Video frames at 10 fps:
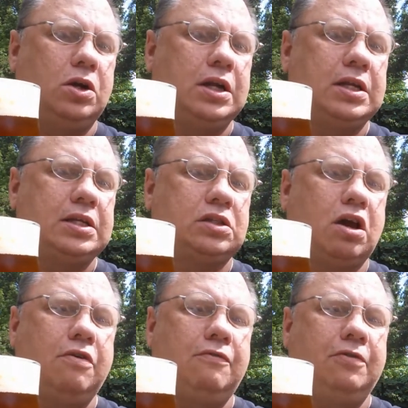It is
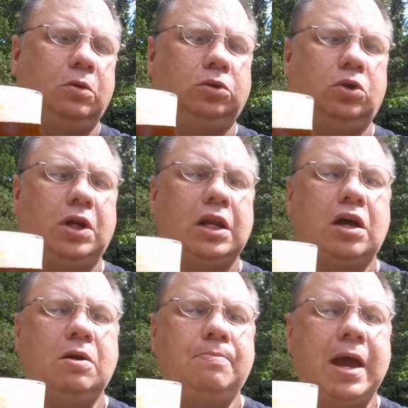unfiltered and
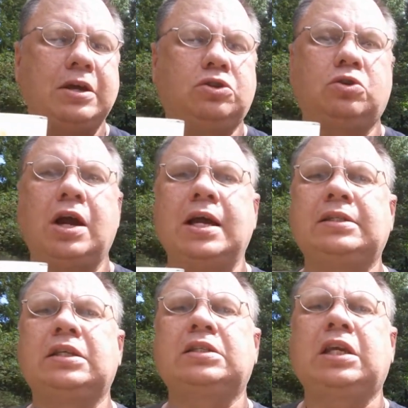unpasteurized,
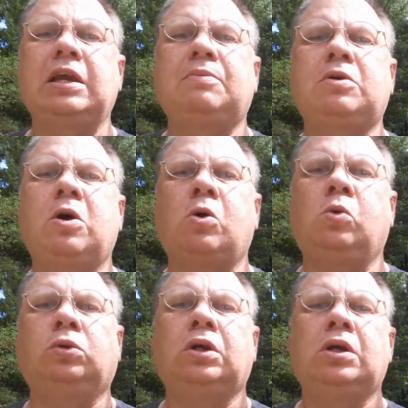says keep
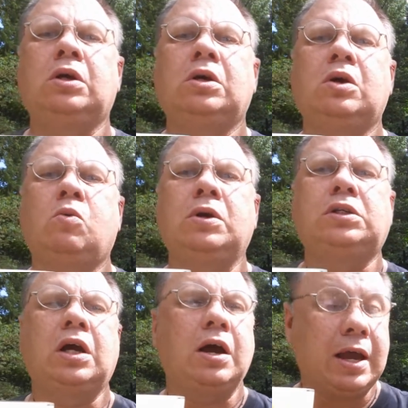cold. Which,
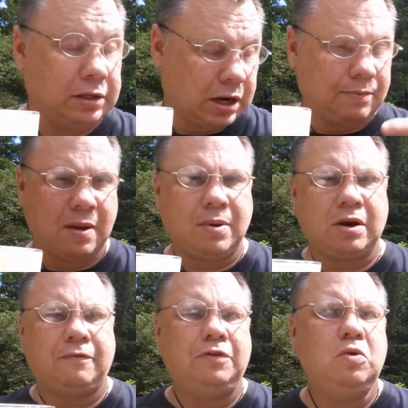I bought
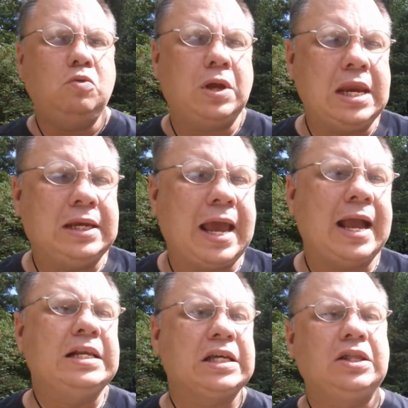a few in
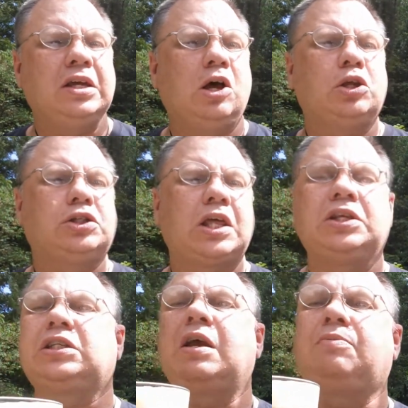cans, and they all say the
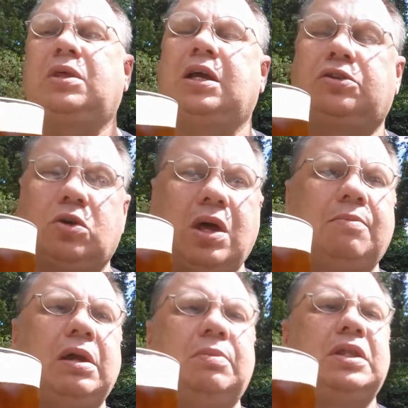same thing, so that
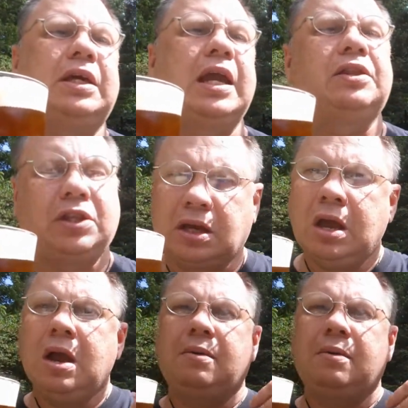may be the can thing.